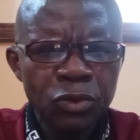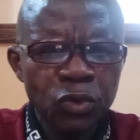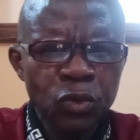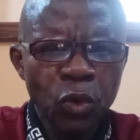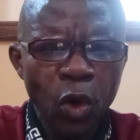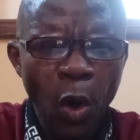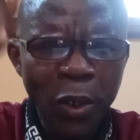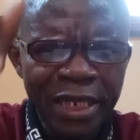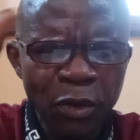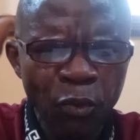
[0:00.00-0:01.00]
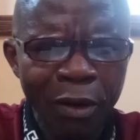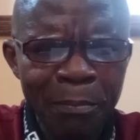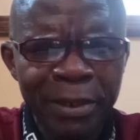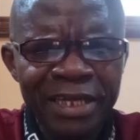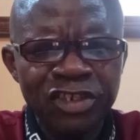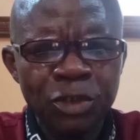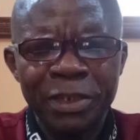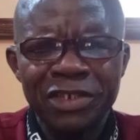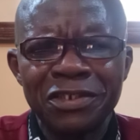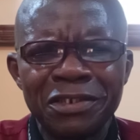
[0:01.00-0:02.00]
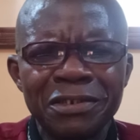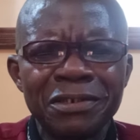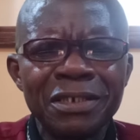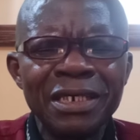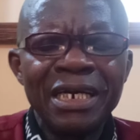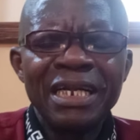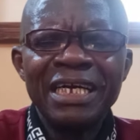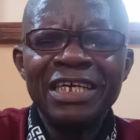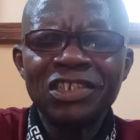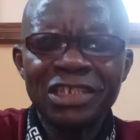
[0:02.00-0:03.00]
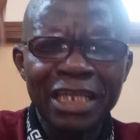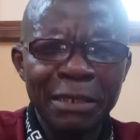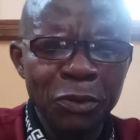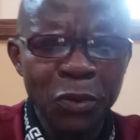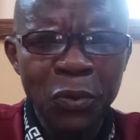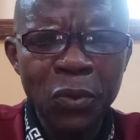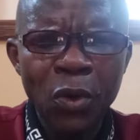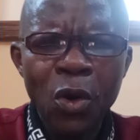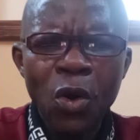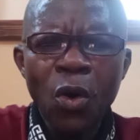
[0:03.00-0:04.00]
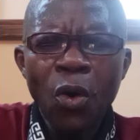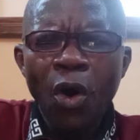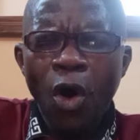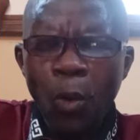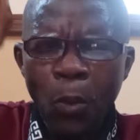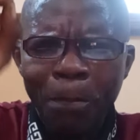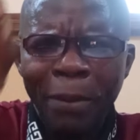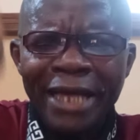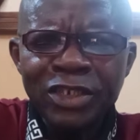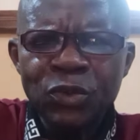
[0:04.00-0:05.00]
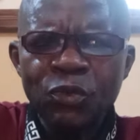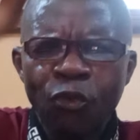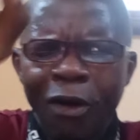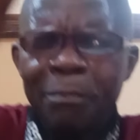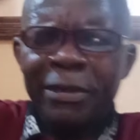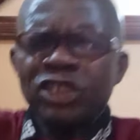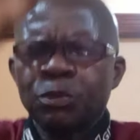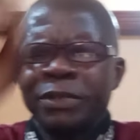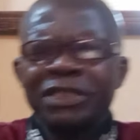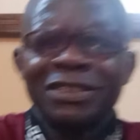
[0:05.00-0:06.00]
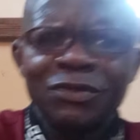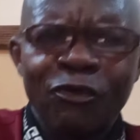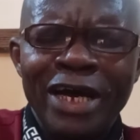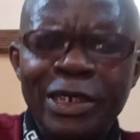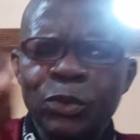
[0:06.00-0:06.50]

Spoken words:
through only one breath space. A syllable occupies one breath space. When